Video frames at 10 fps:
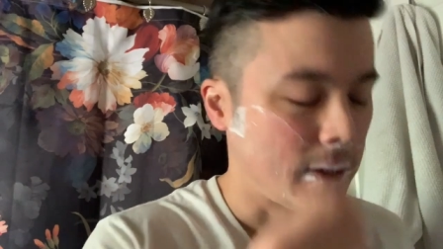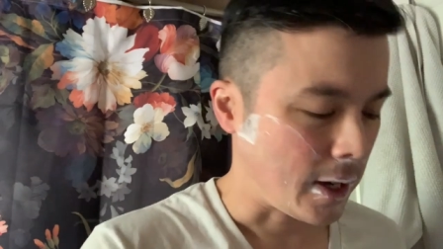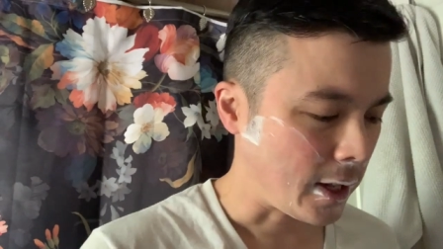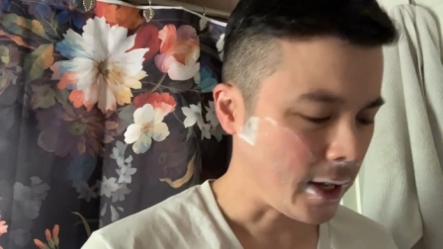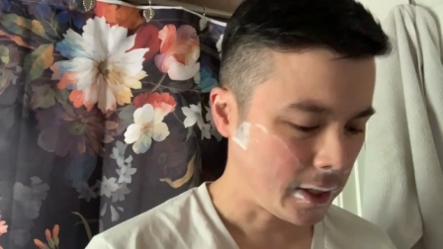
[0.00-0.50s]

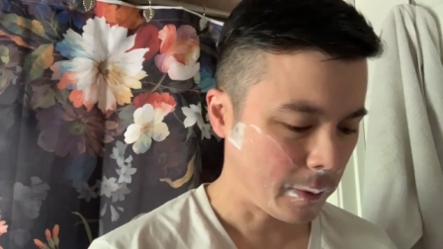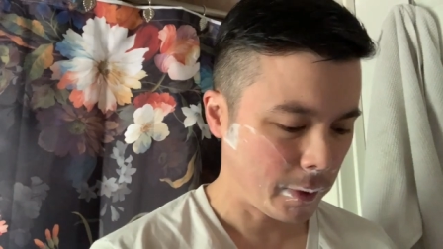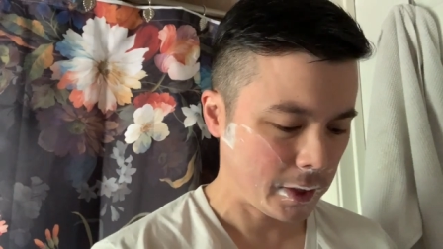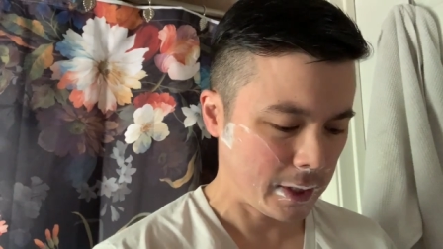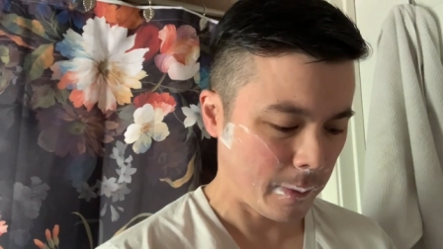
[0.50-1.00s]
I'd like to
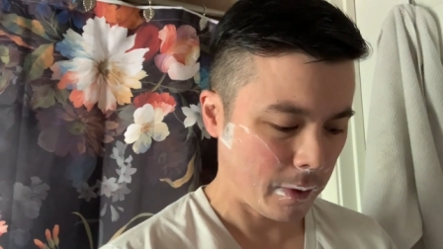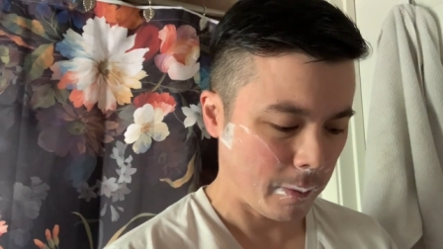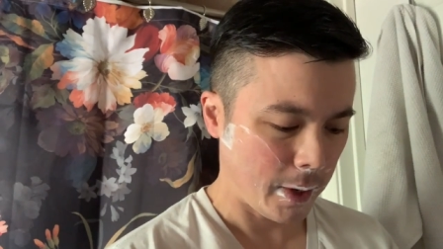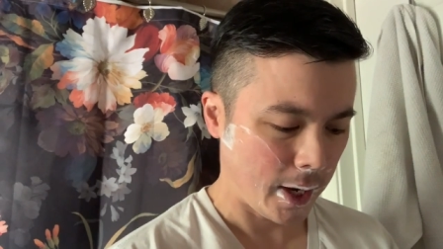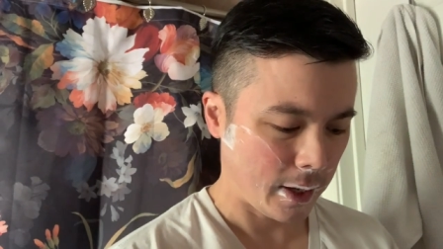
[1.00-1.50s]
bring something
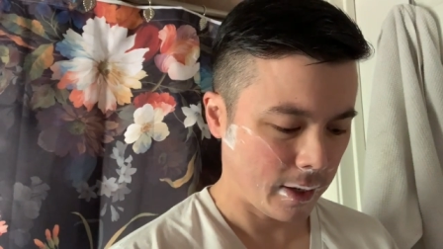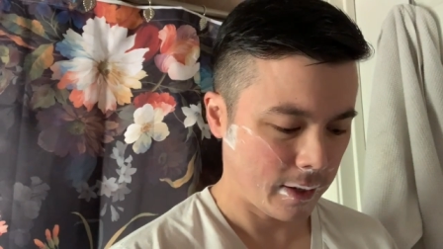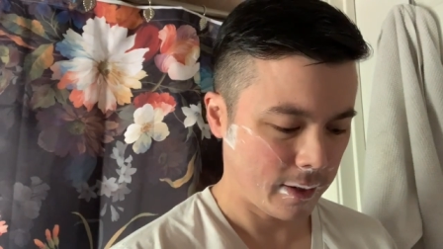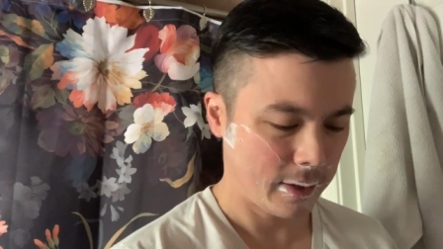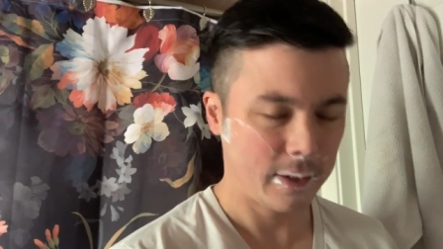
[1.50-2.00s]
back,
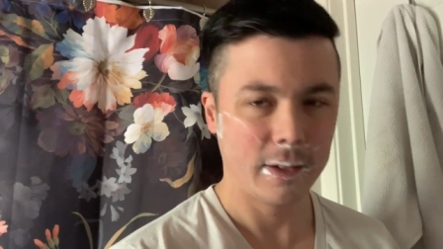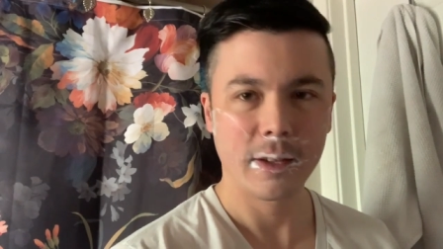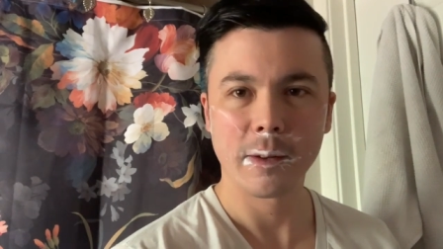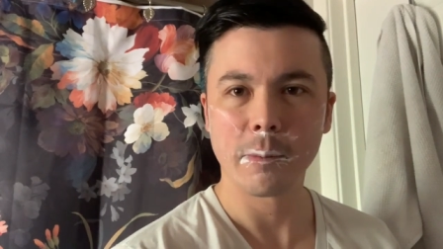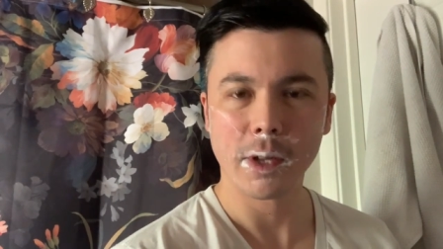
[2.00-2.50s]

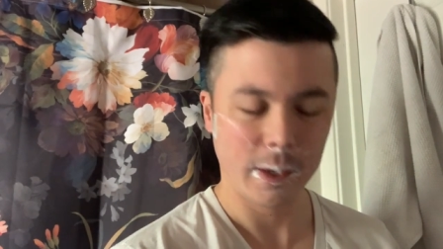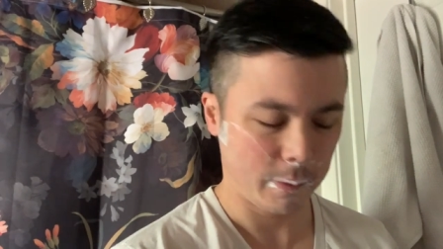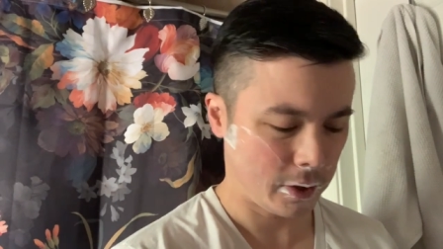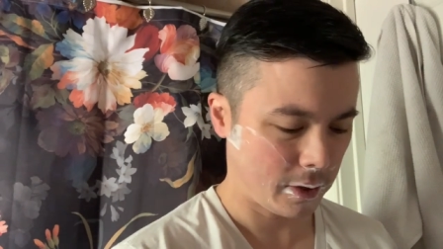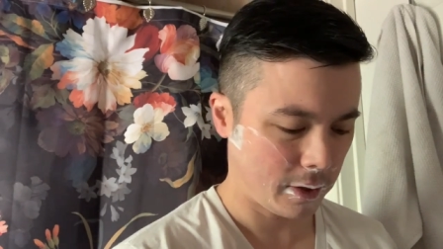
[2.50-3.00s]
but I'm
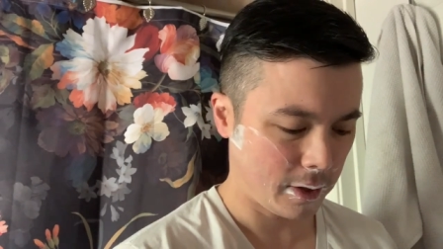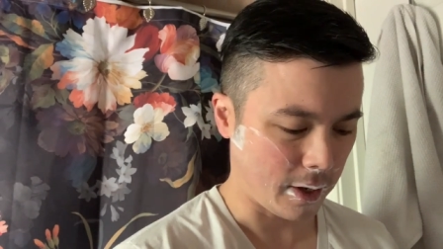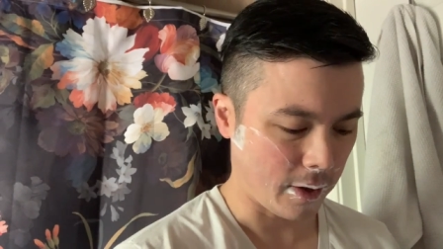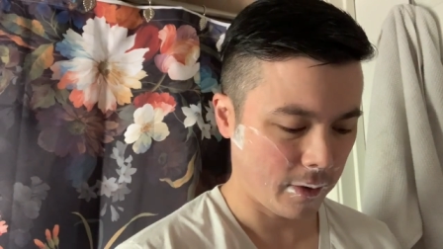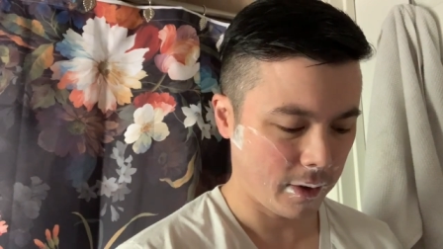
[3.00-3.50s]
sure
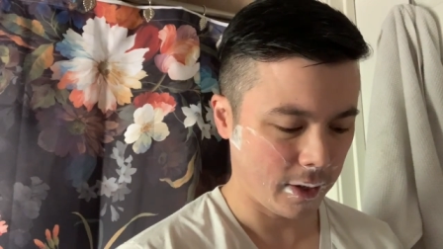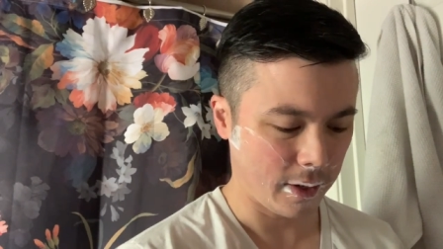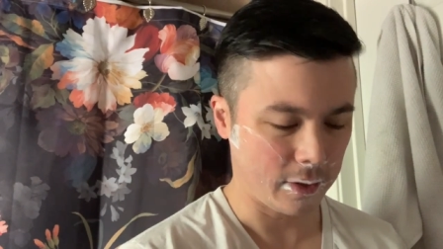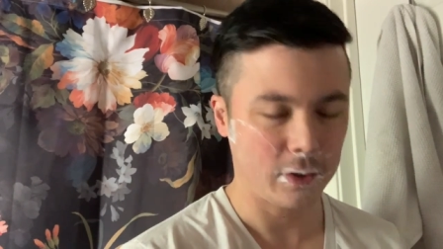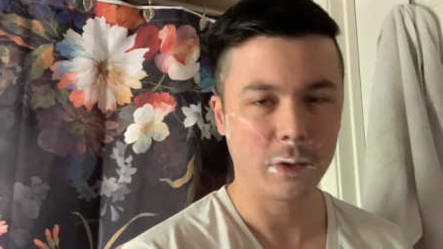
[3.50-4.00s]
other
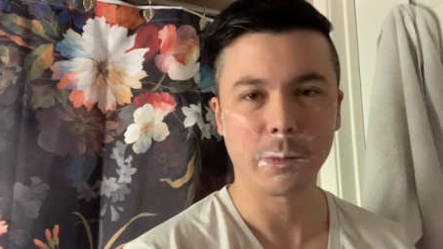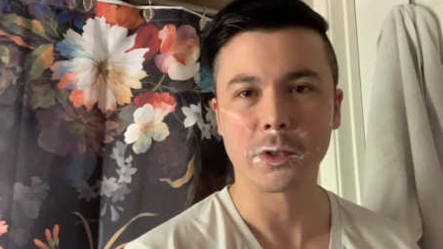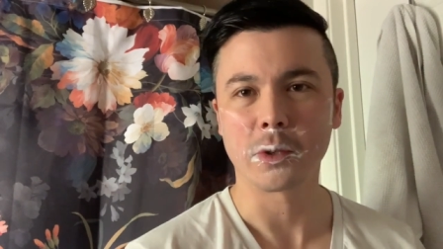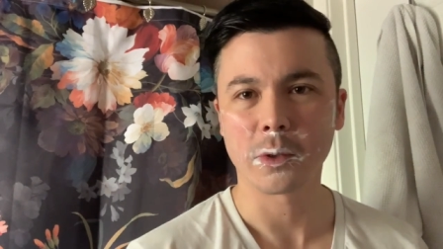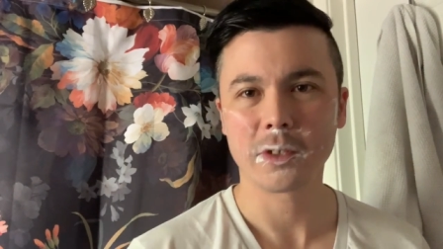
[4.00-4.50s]
than super
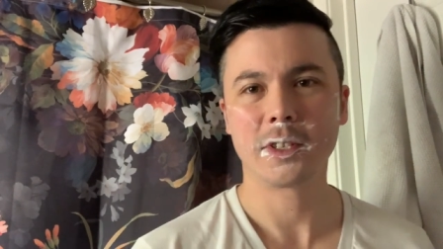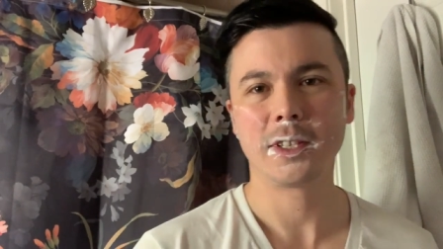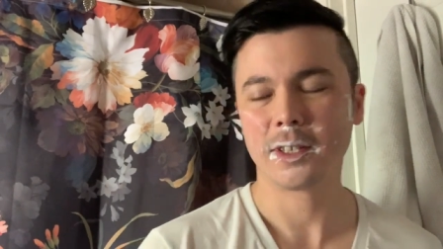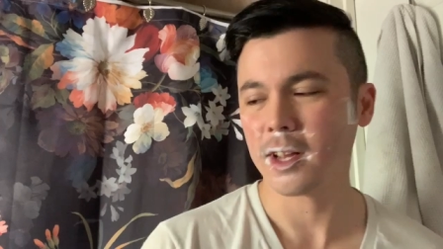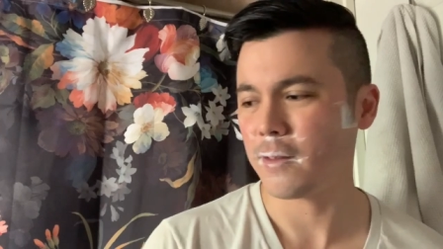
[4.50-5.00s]
touristy
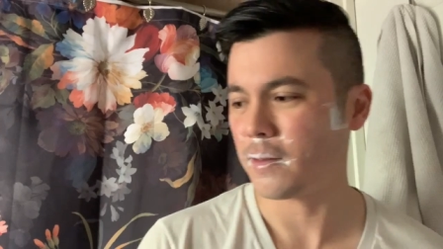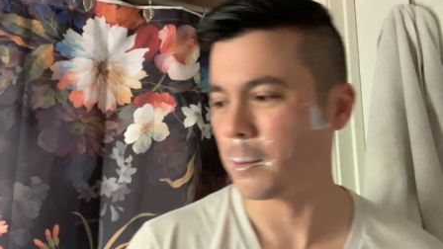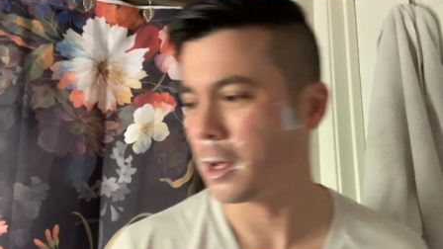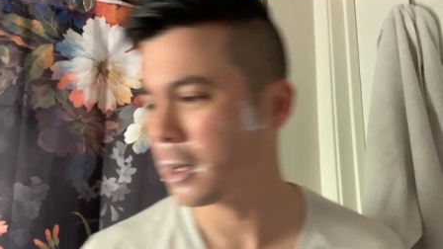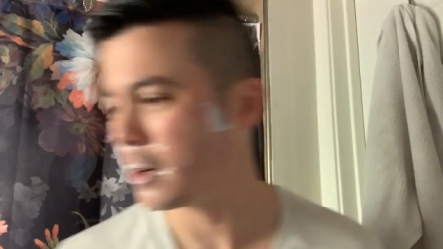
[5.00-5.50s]
stuff, I'm not